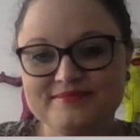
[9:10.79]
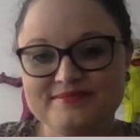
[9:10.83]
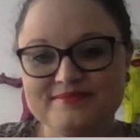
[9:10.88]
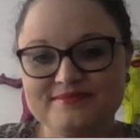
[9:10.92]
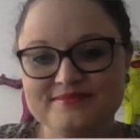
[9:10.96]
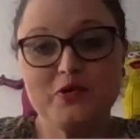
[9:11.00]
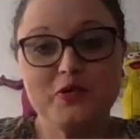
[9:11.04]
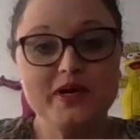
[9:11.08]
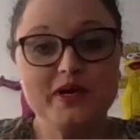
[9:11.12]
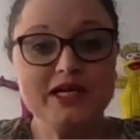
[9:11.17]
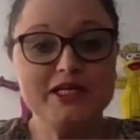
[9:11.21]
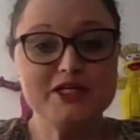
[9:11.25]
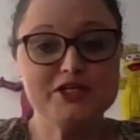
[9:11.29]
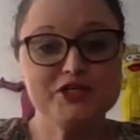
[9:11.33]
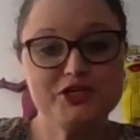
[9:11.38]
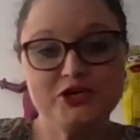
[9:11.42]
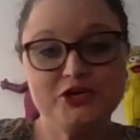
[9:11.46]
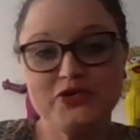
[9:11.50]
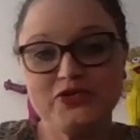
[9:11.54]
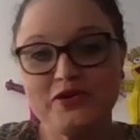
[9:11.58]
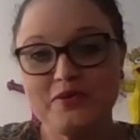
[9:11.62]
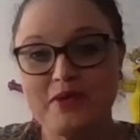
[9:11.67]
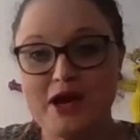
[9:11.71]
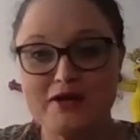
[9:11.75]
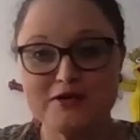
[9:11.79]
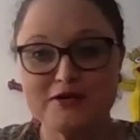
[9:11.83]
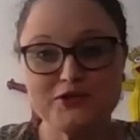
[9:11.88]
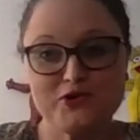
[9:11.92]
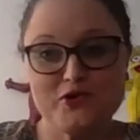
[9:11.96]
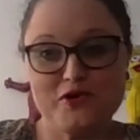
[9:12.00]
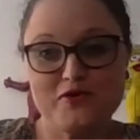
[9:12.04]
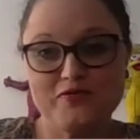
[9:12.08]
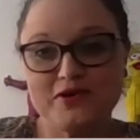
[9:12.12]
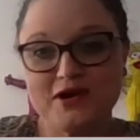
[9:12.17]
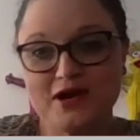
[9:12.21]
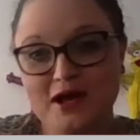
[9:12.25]
Please show them how to
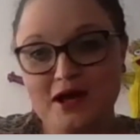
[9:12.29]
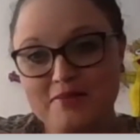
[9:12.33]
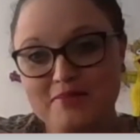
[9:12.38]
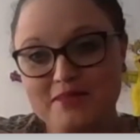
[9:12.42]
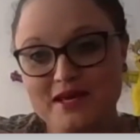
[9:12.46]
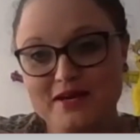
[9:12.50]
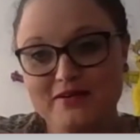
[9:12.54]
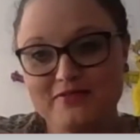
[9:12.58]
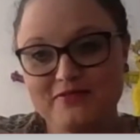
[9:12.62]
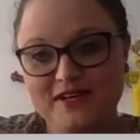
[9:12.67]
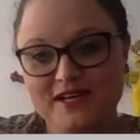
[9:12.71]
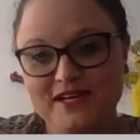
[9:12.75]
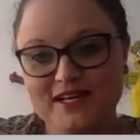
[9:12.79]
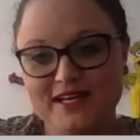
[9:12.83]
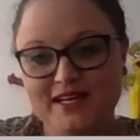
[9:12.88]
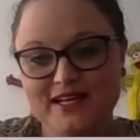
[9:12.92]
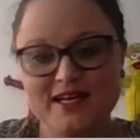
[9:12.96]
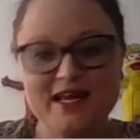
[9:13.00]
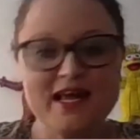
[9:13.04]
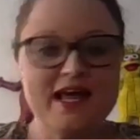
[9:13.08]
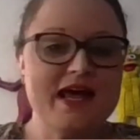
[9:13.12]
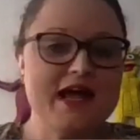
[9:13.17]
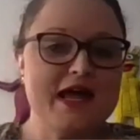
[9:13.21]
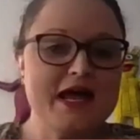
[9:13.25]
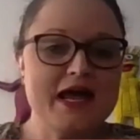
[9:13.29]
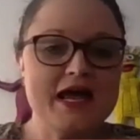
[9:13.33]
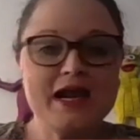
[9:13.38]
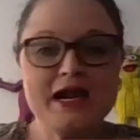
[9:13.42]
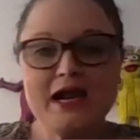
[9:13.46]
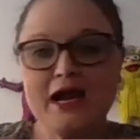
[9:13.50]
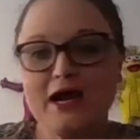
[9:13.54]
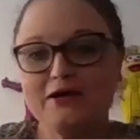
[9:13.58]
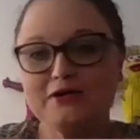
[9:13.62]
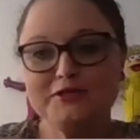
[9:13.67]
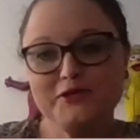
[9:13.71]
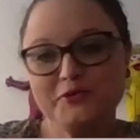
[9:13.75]
overcome that feeling and
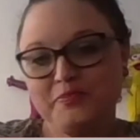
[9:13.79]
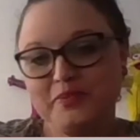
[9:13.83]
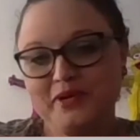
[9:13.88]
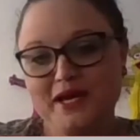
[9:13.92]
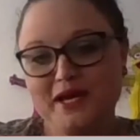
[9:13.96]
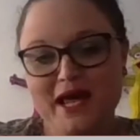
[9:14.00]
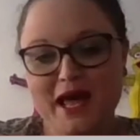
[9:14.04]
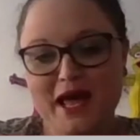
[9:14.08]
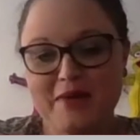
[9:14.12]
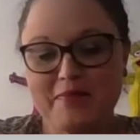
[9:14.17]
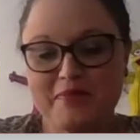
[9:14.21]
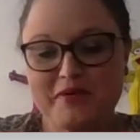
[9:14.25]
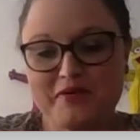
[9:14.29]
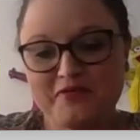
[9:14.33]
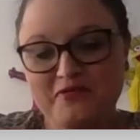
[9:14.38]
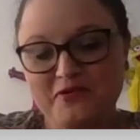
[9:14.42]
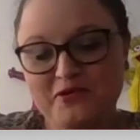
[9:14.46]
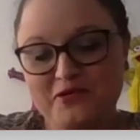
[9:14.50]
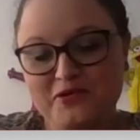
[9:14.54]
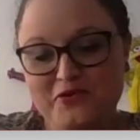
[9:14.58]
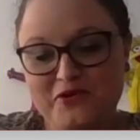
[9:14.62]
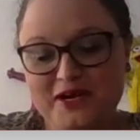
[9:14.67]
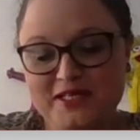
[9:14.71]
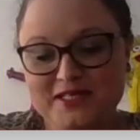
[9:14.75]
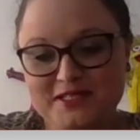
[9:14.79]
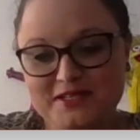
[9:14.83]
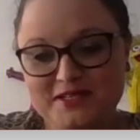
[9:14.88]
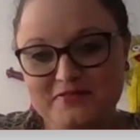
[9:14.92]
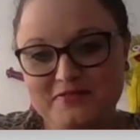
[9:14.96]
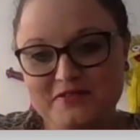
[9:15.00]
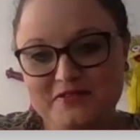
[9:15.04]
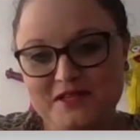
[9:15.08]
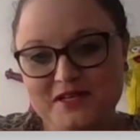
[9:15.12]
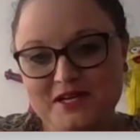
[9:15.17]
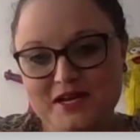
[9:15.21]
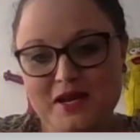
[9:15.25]
how to be happy for the rest of
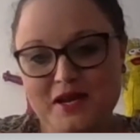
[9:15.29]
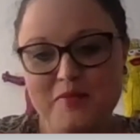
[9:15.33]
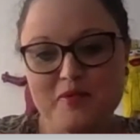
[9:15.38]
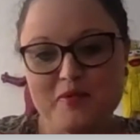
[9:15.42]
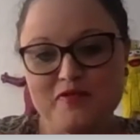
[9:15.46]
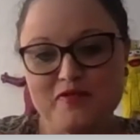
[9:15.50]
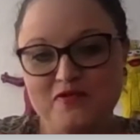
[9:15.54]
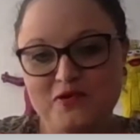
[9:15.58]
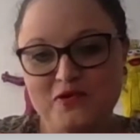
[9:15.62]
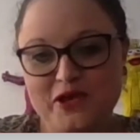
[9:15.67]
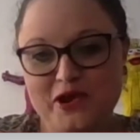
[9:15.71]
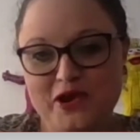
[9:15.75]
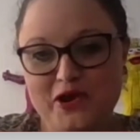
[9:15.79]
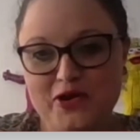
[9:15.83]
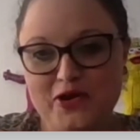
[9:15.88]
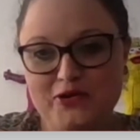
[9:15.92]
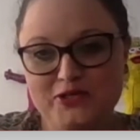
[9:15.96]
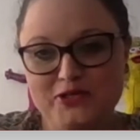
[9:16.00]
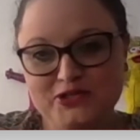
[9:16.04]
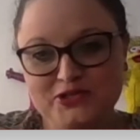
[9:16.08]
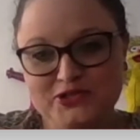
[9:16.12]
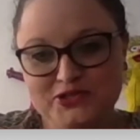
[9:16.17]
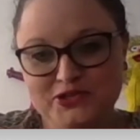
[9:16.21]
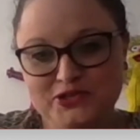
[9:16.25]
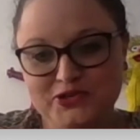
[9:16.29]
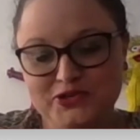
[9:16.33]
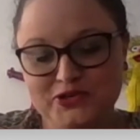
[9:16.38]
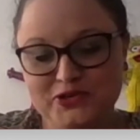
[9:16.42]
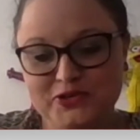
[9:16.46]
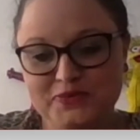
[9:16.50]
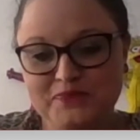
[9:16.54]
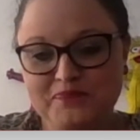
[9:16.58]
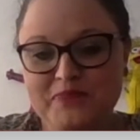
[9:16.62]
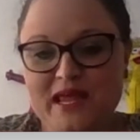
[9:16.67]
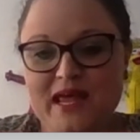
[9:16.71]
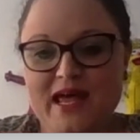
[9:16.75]
the day before they go to
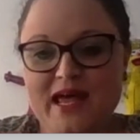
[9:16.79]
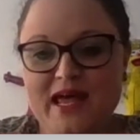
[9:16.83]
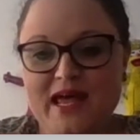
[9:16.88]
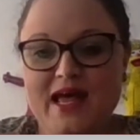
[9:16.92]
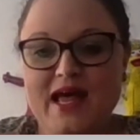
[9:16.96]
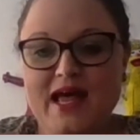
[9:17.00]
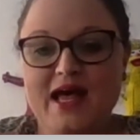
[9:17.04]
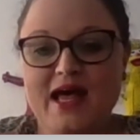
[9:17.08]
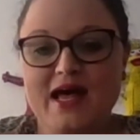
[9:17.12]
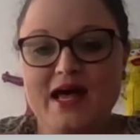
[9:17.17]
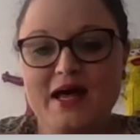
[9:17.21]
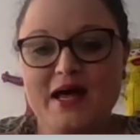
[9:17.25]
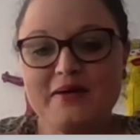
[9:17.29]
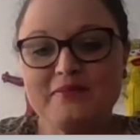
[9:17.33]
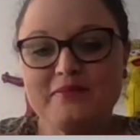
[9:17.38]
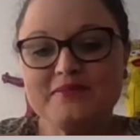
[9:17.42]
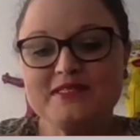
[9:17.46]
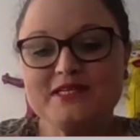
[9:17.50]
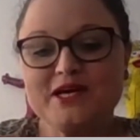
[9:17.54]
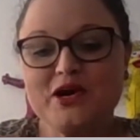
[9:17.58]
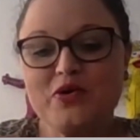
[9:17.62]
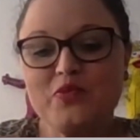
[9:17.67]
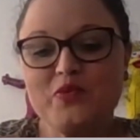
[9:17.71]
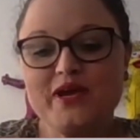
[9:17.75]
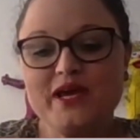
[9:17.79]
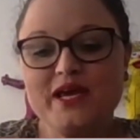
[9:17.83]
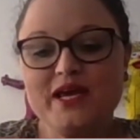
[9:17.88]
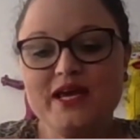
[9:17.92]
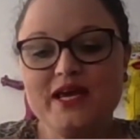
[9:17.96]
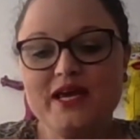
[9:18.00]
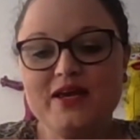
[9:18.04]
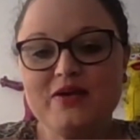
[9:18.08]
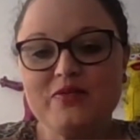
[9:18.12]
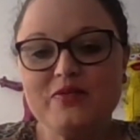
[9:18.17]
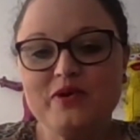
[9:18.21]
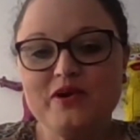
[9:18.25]
school. Um, so
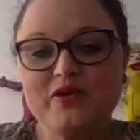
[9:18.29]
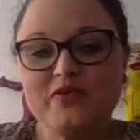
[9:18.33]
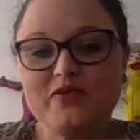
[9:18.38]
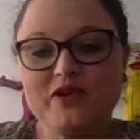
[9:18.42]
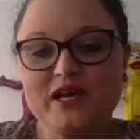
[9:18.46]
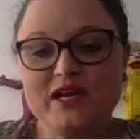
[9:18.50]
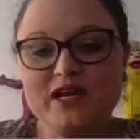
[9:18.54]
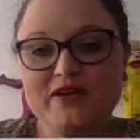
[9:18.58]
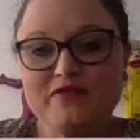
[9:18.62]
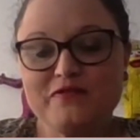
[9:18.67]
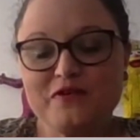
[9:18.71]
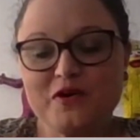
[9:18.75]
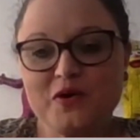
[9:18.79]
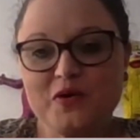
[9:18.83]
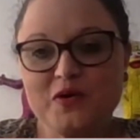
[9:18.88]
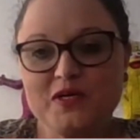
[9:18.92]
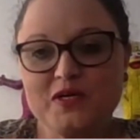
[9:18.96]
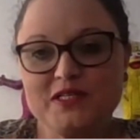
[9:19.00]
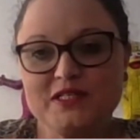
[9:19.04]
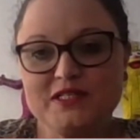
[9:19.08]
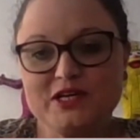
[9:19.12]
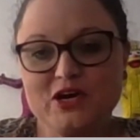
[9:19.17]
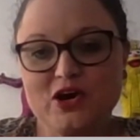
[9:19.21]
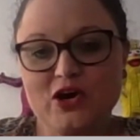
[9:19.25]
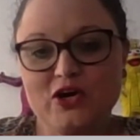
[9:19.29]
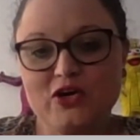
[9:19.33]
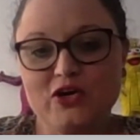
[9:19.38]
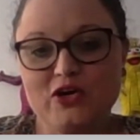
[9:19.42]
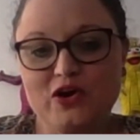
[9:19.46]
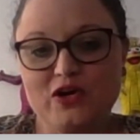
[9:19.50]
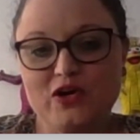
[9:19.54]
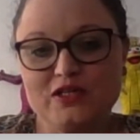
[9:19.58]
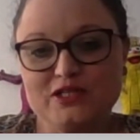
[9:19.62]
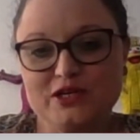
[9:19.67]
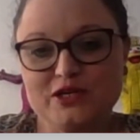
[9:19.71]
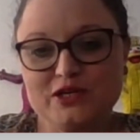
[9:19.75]
we we really focus on
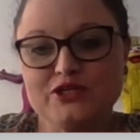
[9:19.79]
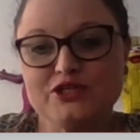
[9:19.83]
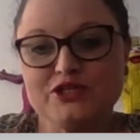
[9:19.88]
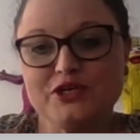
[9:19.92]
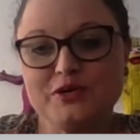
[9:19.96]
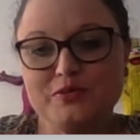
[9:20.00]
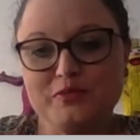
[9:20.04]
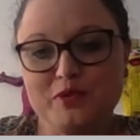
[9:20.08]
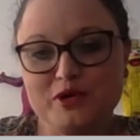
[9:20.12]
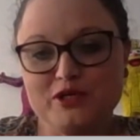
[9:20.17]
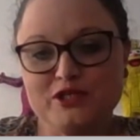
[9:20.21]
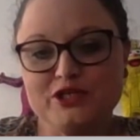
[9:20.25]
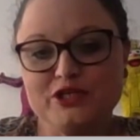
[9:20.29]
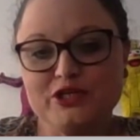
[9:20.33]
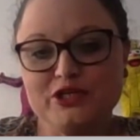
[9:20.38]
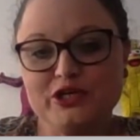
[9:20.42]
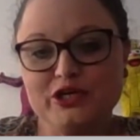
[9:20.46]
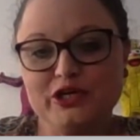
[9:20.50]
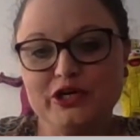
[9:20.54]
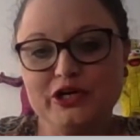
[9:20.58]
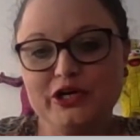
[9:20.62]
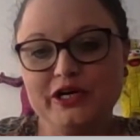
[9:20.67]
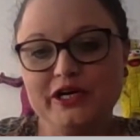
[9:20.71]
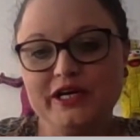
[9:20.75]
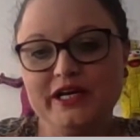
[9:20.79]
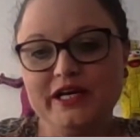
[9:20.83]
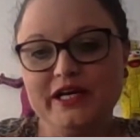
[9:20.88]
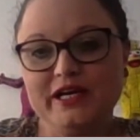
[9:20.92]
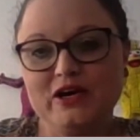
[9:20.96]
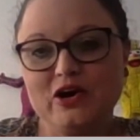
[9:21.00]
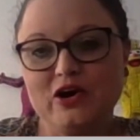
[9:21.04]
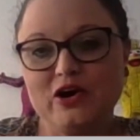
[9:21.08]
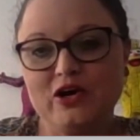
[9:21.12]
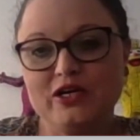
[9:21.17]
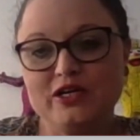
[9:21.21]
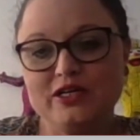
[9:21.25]
on social emotional learning
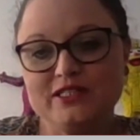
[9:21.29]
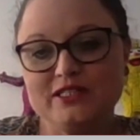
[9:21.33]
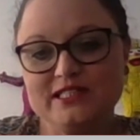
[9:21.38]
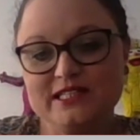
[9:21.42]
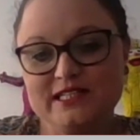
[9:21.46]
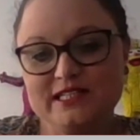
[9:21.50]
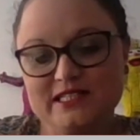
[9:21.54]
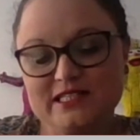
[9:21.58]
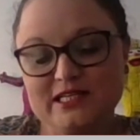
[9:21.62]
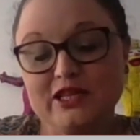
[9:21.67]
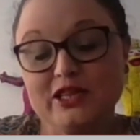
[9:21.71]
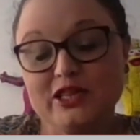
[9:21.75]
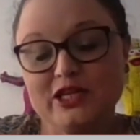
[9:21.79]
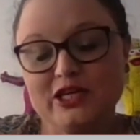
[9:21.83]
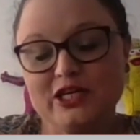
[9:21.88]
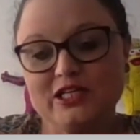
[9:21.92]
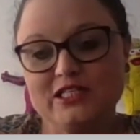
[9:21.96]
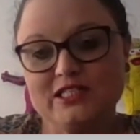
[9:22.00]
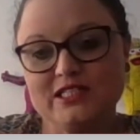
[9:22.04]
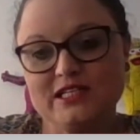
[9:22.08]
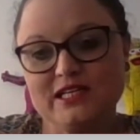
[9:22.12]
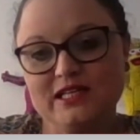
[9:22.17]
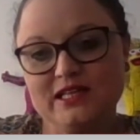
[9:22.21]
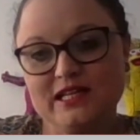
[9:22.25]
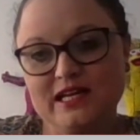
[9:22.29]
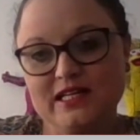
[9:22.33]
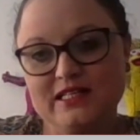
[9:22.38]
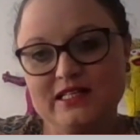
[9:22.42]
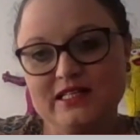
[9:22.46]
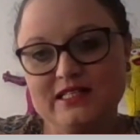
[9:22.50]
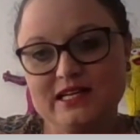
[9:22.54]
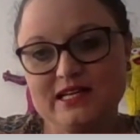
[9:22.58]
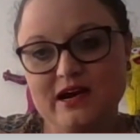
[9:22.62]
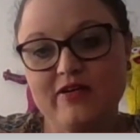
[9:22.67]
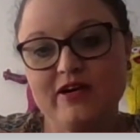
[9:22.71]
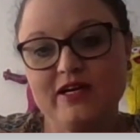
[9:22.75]
on season 13
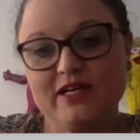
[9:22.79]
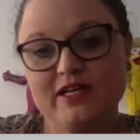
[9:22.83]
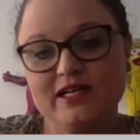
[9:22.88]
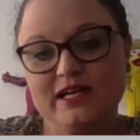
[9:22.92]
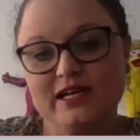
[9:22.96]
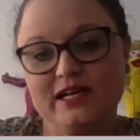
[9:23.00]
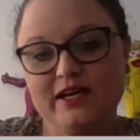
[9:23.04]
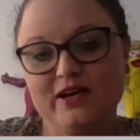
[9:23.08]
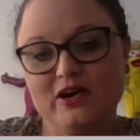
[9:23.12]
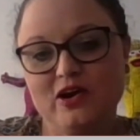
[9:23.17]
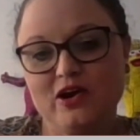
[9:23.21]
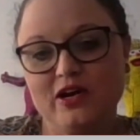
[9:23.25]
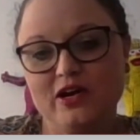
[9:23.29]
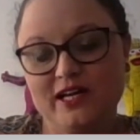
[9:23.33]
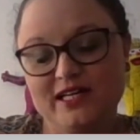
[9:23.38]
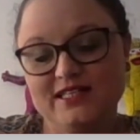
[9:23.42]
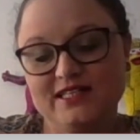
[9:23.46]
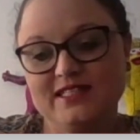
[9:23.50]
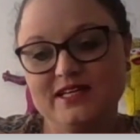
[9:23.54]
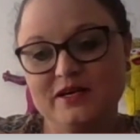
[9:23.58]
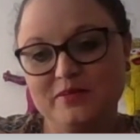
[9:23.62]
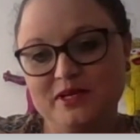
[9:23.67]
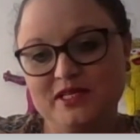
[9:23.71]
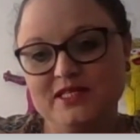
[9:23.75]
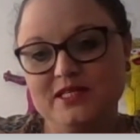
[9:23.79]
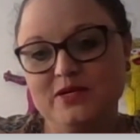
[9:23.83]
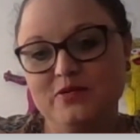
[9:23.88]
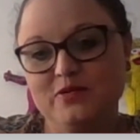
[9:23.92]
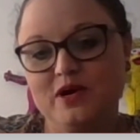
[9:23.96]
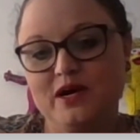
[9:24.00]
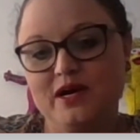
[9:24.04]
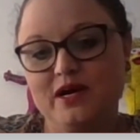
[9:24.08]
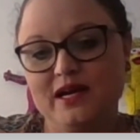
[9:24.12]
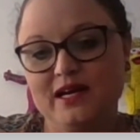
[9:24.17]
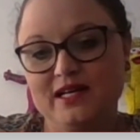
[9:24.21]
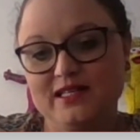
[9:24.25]
that's currently on
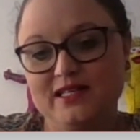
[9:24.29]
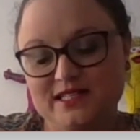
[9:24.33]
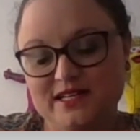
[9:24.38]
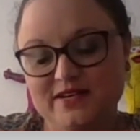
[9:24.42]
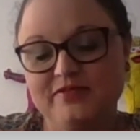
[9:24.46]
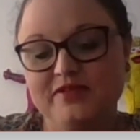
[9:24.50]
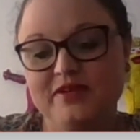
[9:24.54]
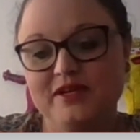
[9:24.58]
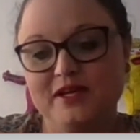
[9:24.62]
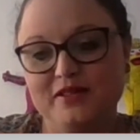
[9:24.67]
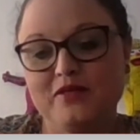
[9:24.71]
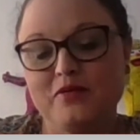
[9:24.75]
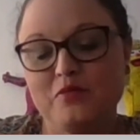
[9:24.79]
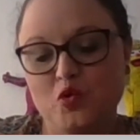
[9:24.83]
SABC1 at 7 in the